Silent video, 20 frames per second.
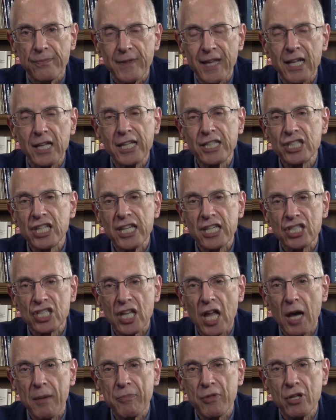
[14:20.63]
Now, let's say you
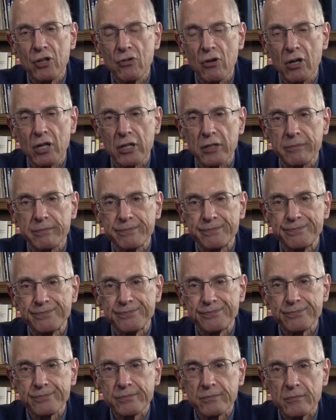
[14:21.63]
stop the drug
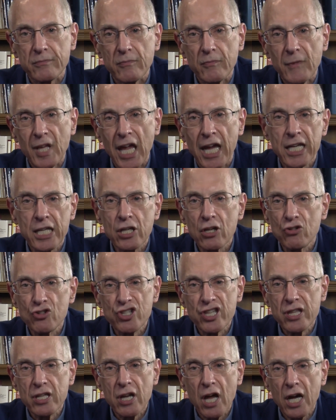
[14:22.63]
and you go
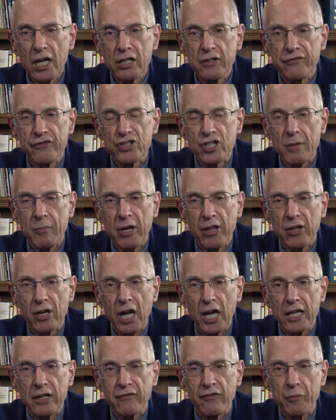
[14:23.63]
see the doctor for some other
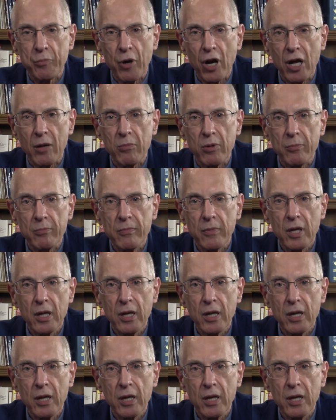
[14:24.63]
kind of a problem.